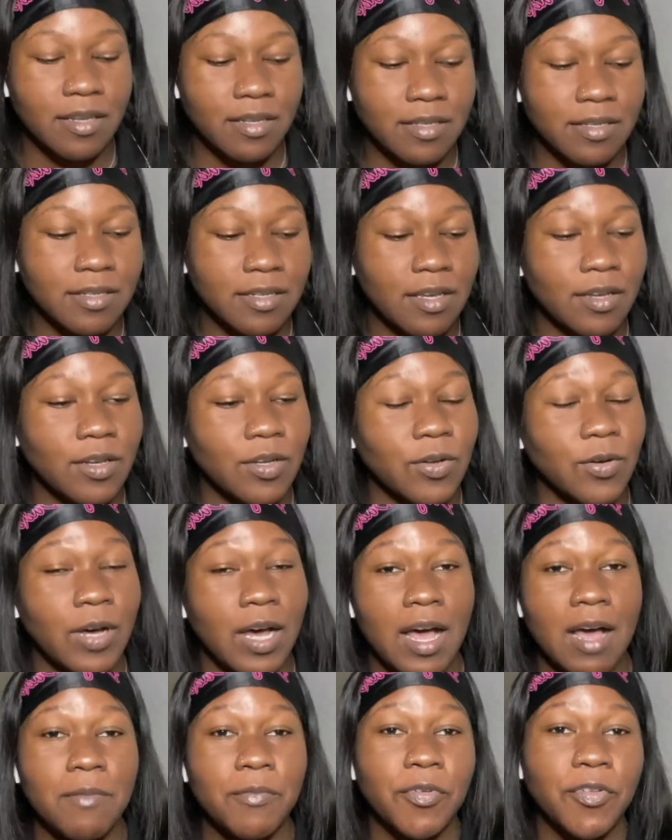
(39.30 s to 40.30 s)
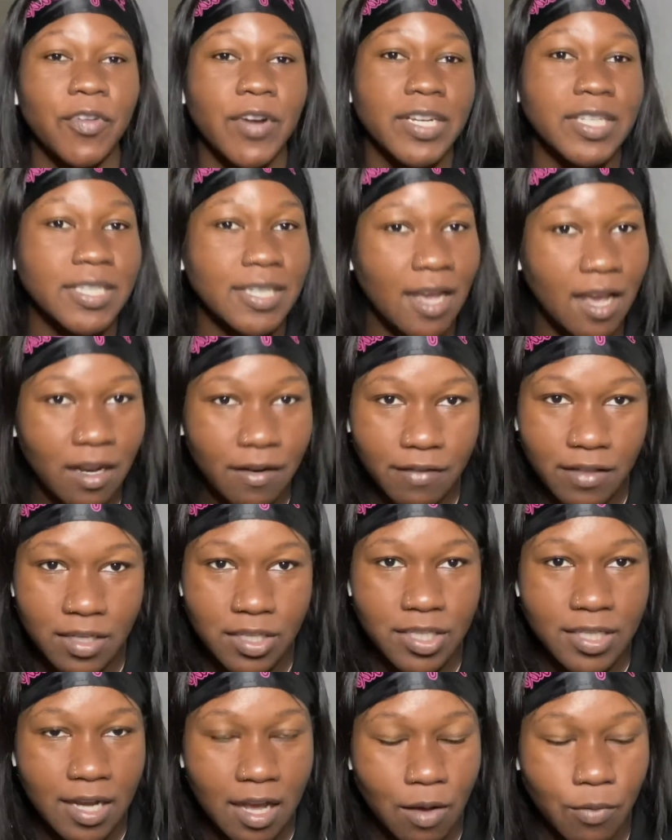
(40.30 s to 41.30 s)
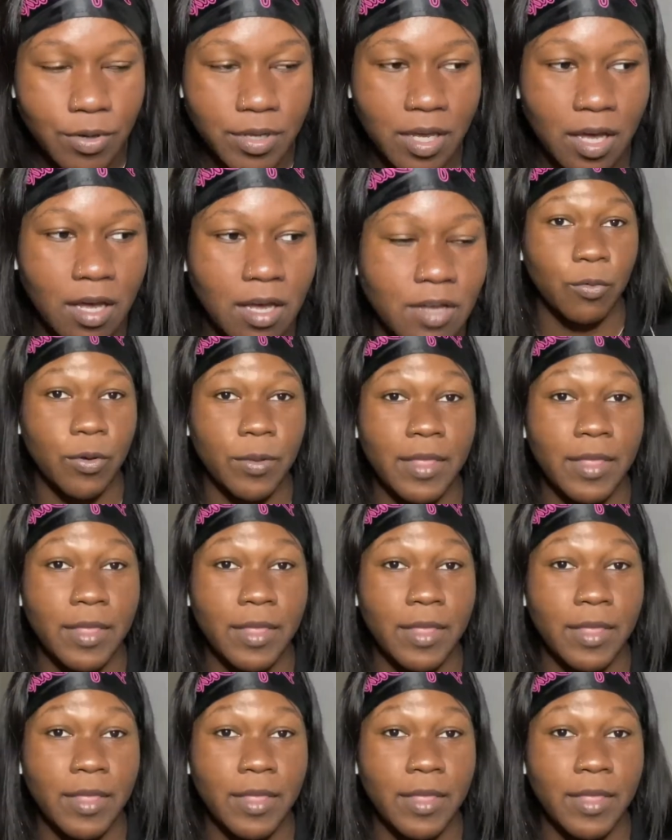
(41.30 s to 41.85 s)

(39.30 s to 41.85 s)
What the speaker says: So I'm fresh out of the shower, y'all.